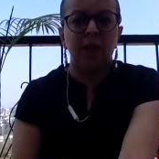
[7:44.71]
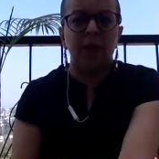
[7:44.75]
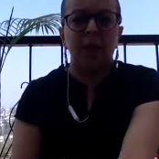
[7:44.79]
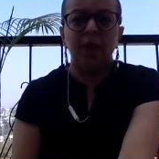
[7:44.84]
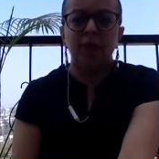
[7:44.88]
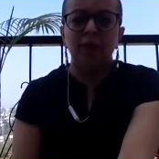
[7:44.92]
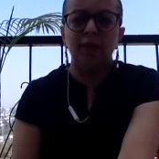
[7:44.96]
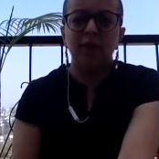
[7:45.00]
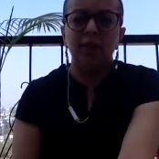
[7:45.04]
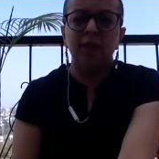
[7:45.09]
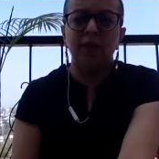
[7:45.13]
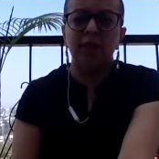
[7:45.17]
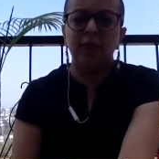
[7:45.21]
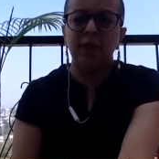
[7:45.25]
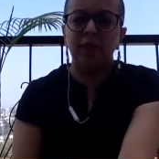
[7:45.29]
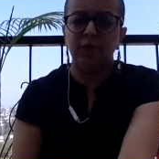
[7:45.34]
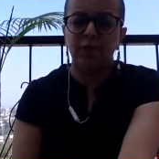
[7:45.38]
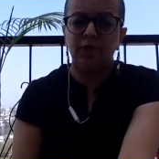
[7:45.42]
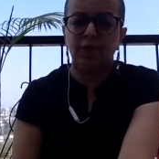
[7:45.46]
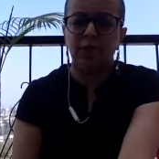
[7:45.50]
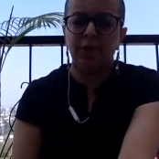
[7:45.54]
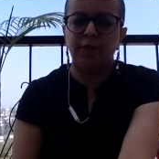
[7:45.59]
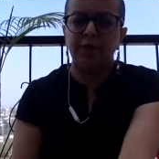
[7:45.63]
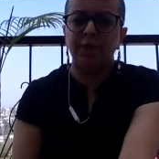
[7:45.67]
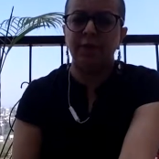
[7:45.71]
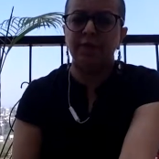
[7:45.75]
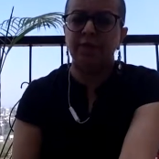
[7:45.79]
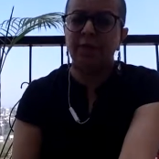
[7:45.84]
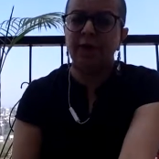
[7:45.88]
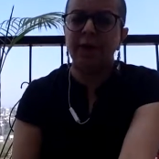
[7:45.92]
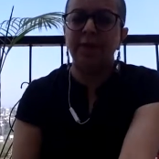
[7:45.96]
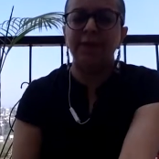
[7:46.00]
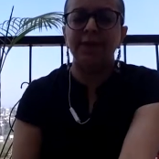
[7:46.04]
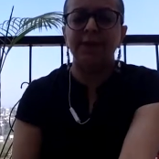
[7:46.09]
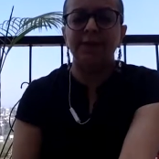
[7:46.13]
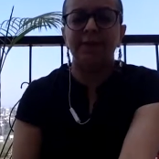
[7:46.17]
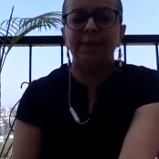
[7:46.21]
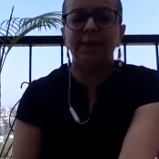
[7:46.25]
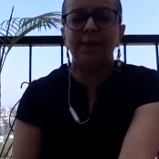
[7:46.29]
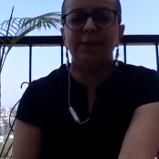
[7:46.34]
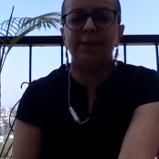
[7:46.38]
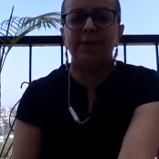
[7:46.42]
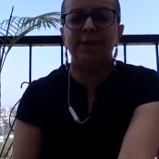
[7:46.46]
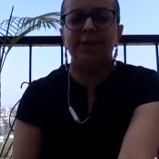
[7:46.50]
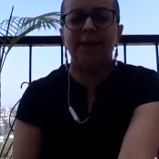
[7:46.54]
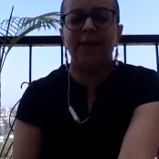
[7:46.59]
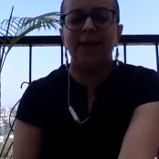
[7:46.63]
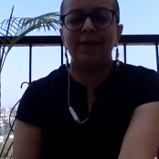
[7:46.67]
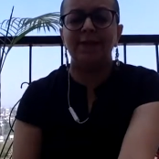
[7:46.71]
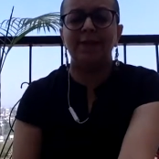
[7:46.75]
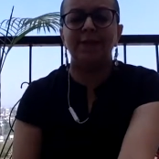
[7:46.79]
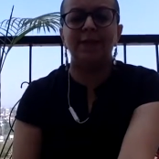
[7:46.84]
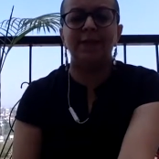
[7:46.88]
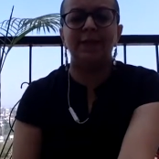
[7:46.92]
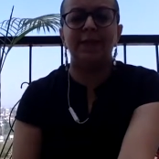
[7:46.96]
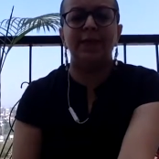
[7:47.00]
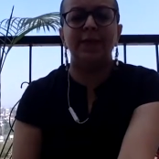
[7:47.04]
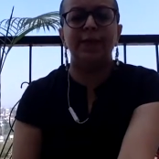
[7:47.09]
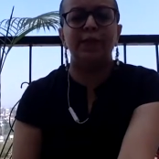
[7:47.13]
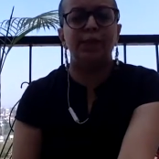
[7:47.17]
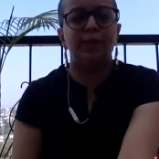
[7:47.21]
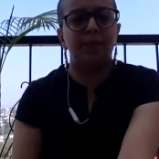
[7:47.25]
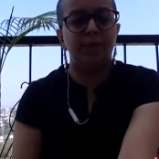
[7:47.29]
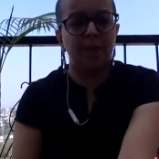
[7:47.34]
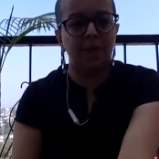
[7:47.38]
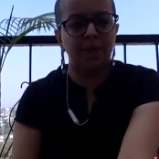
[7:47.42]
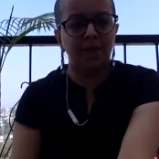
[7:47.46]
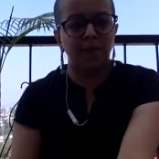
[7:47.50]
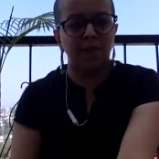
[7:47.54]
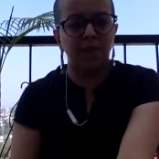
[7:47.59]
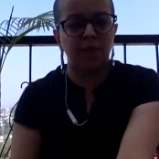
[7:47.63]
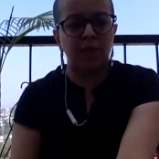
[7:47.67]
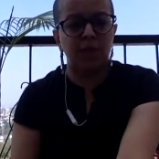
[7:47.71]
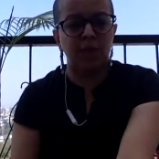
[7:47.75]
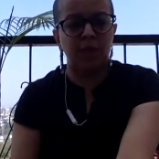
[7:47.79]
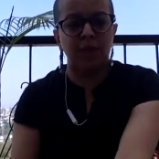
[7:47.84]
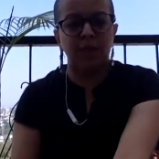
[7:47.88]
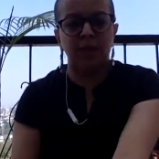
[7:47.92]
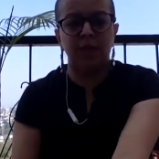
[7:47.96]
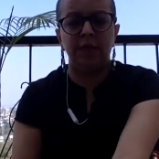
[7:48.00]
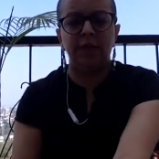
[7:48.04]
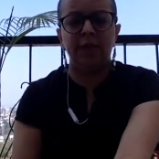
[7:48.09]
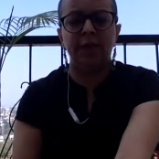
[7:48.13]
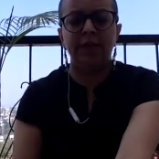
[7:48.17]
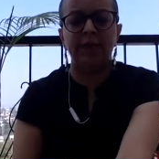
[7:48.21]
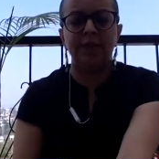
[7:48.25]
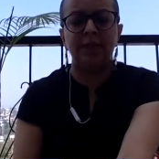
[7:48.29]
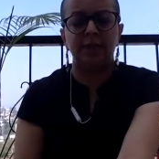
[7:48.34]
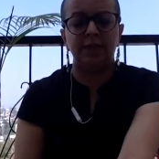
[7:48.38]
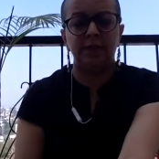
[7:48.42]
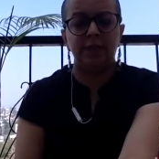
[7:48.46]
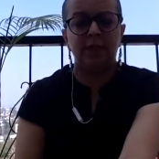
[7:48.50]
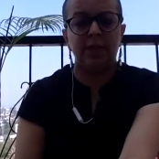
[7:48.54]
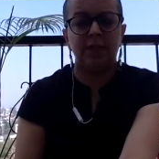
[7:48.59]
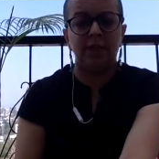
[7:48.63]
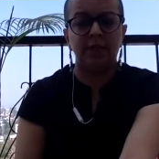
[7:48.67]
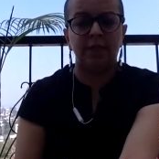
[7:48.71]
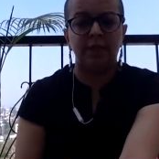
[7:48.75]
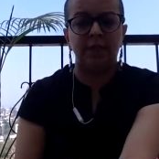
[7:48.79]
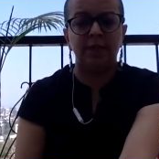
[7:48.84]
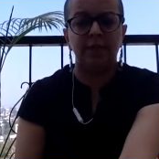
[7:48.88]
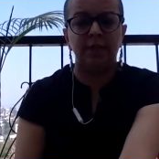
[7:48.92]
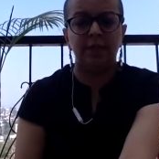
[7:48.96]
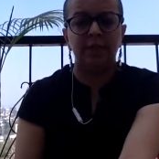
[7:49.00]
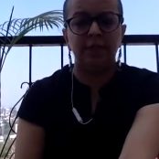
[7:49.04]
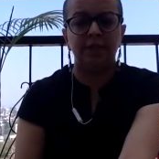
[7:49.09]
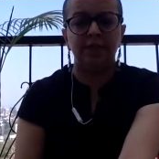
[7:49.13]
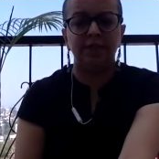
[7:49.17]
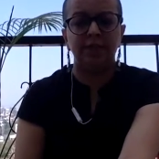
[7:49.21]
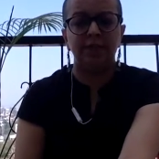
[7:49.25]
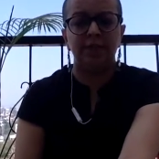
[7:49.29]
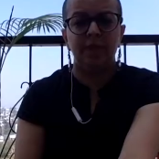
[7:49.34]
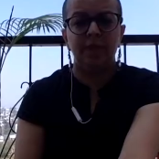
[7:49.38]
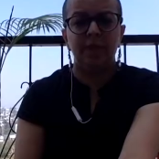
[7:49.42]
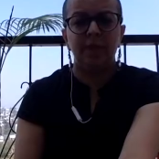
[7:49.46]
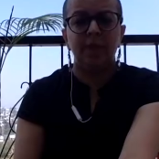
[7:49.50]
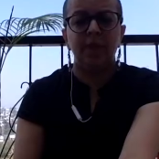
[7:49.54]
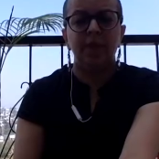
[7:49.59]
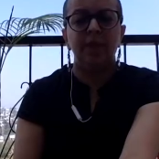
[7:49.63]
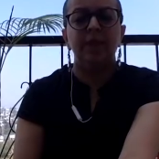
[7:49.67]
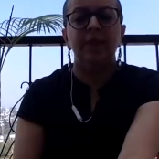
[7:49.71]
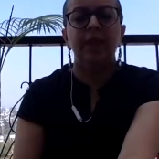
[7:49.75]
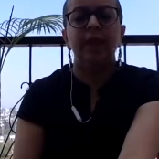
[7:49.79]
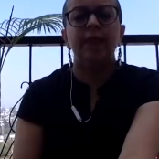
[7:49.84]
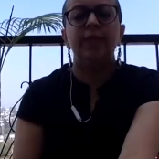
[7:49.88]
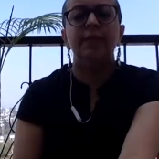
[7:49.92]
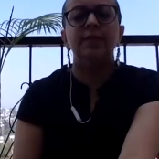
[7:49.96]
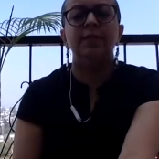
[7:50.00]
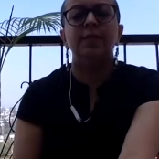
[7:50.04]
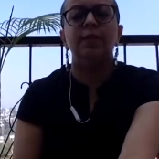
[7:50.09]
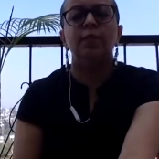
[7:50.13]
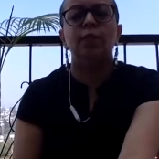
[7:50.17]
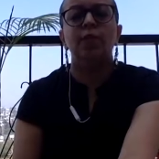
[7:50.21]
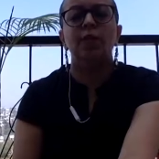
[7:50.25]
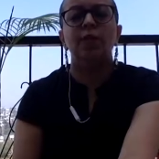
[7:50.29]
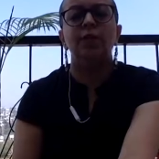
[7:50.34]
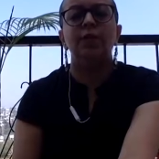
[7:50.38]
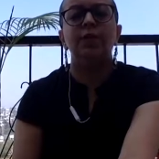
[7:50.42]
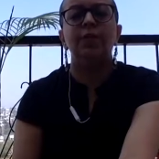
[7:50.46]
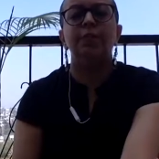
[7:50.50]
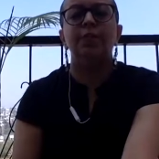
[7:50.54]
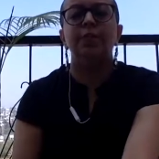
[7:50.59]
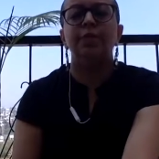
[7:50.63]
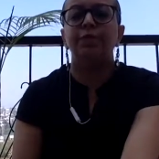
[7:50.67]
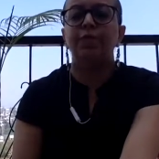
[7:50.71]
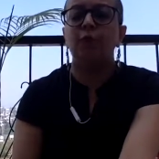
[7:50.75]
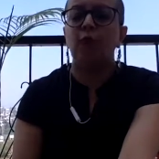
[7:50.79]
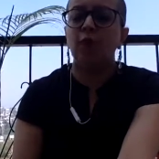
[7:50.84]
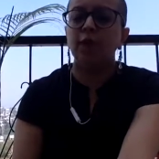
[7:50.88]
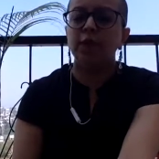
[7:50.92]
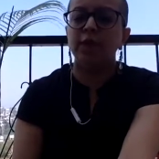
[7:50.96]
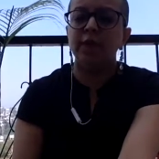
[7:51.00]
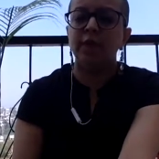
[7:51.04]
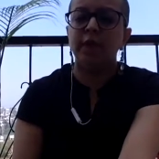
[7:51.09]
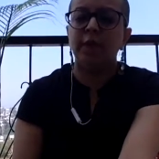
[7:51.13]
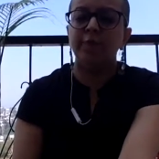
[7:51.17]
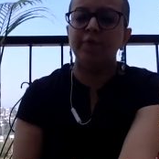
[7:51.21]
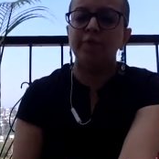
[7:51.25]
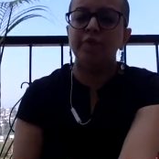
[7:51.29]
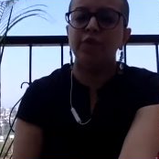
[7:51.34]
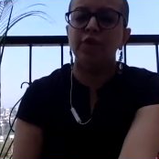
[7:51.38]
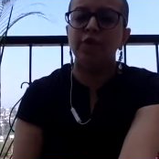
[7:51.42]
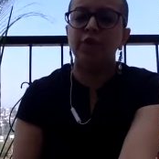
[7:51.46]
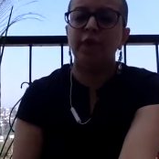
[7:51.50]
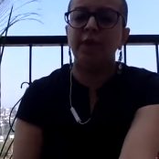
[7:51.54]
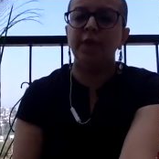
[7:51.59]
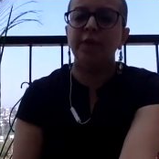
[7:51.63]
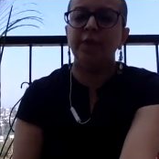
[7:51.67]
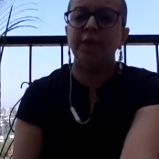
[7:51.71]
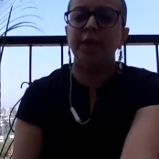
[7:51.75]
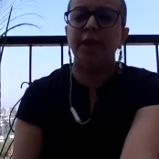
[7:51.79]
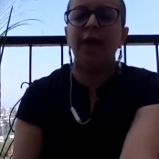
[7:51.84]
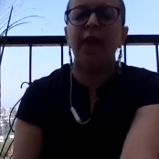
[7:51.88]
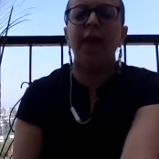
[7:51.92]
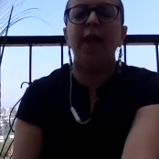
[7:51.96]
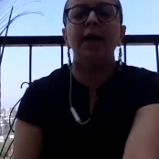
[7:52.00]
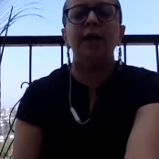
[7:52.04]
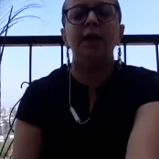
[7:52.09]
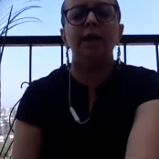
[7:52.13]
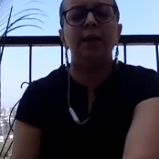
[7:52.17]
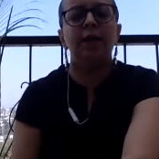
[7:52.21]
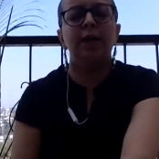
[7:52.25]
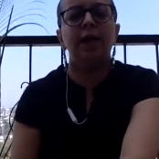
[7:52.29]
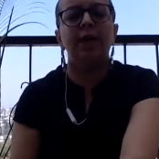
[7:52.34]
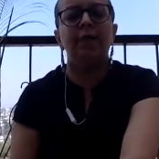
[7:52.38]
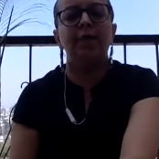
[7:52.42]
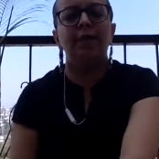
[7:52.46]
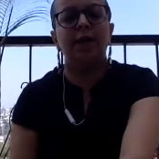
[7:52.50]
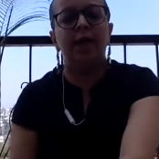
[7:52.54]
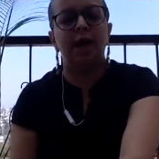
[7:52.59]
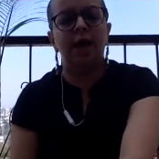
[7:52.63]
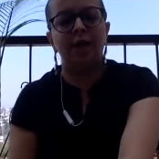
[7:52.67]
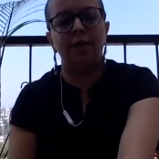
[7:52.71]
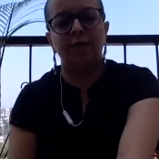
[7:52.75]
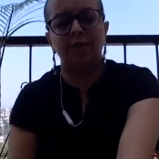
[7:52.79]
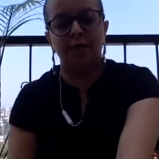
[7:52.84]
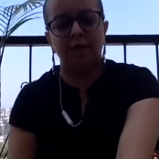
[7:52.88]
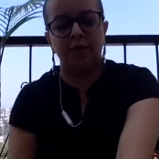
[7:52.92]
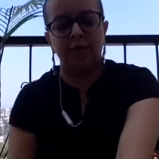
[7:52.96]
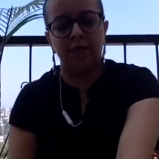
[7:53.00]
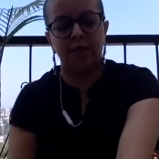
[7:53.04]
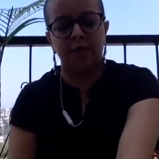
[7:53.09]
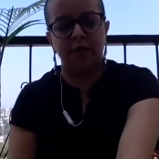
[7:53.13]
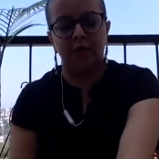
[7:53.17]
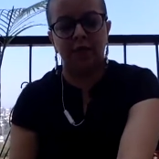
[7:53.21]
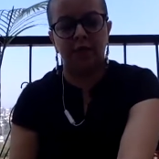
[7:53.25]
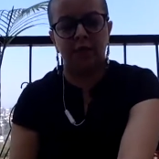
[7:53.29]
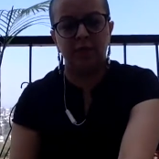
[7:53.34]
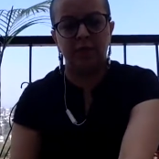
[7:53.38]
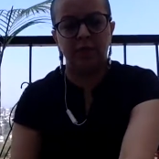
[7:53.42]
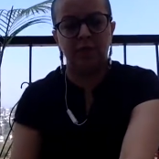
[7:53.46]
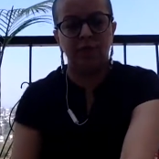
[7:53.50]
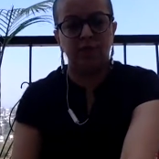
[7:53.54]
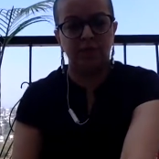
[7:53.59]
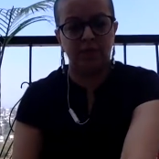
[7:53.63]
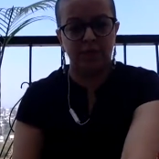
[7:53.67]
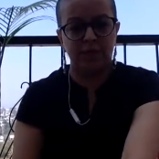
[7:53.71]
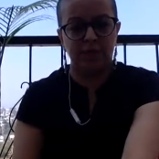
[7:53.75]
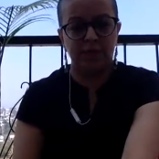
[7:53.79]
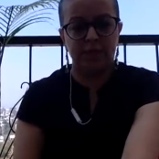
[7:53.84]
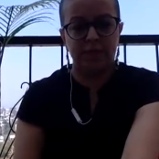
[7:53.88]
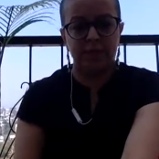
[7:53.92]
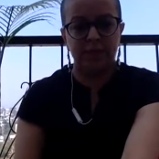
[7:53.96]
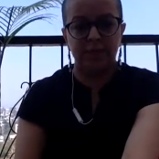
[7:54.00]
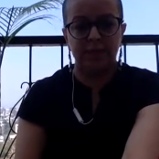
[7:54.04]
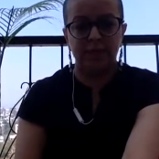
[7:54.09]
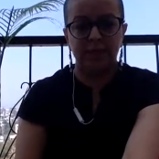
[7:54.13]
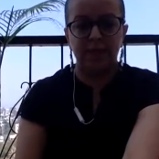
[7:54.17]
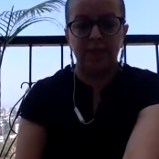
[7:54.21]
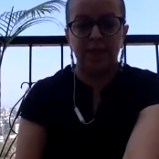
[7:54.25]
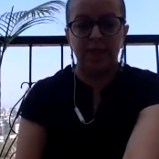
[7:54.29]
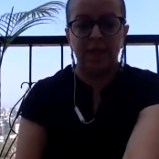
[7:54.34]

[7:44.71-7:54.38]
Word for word: Arundhati Roy defines this as a state of rupture in her recent article. There is a world before the rupture and a life after it, she says.